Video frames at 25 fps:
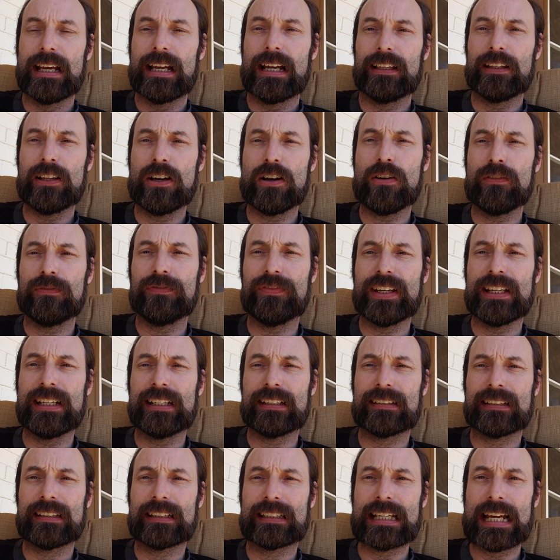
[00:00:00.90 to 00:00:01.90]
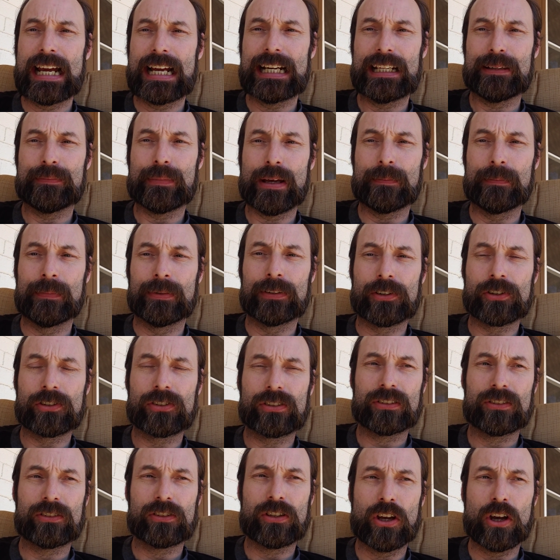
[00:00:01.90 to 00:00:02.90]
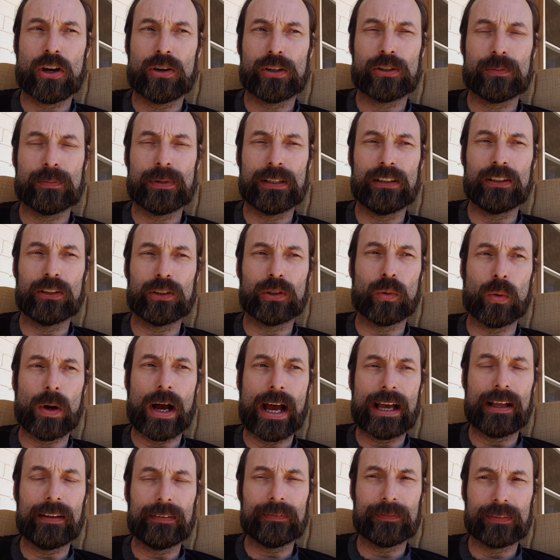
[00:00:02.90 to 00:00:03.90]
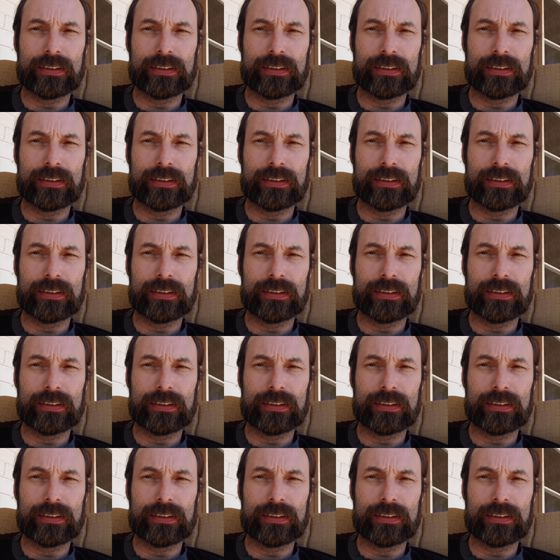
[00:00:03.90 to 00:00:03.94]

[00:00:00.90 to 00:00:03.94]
Hello, Phoenix Society members. So it's been a little while